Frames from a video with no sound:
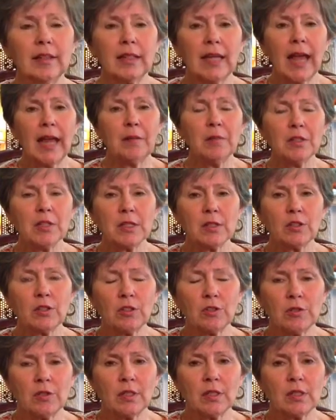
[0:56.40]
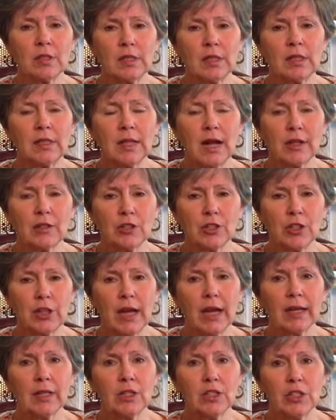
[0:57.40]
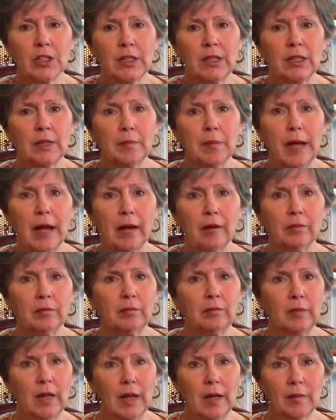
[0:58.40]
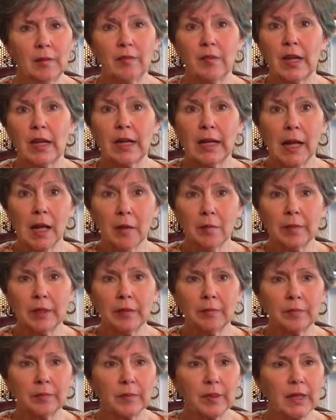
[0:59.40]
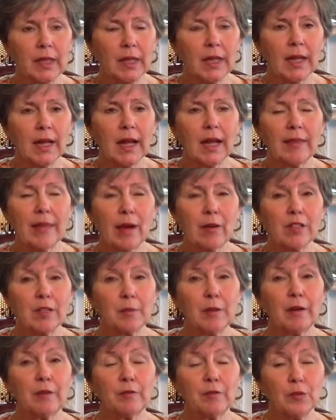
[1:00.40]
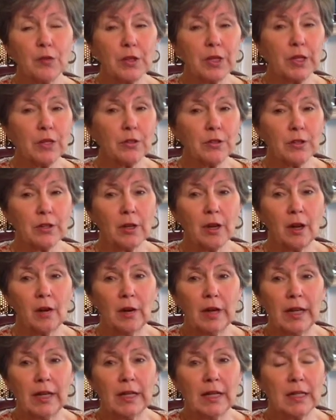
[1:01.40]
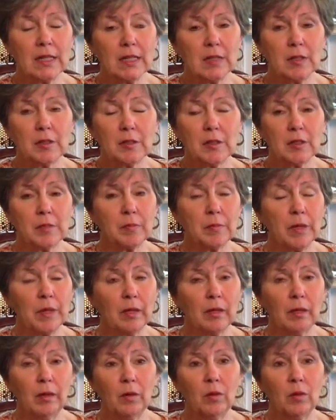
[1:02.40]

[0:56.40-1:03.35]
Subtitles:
Came to see Dr. Jack and Jean about if they could help me, and that was about 4 years ago, and it's been